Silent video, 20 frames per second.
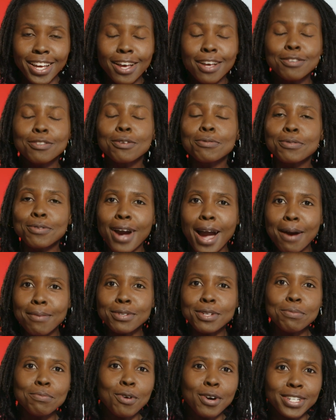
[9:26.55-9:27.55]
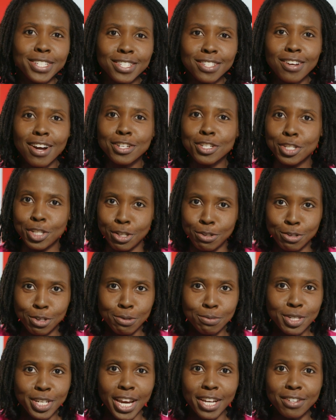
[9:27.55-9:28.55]
Subscribe to Morningstar's
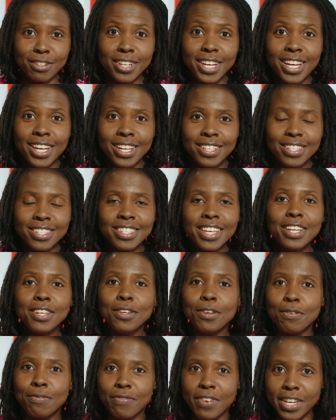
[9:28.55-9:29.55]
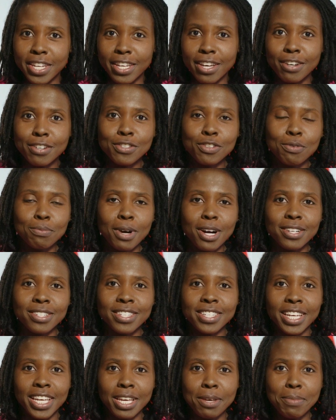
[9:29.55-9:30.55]
YouTube channel to see new videos from our
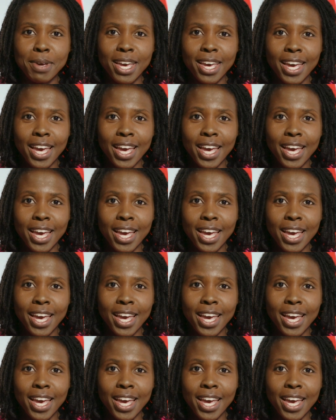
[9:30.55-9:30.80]
team,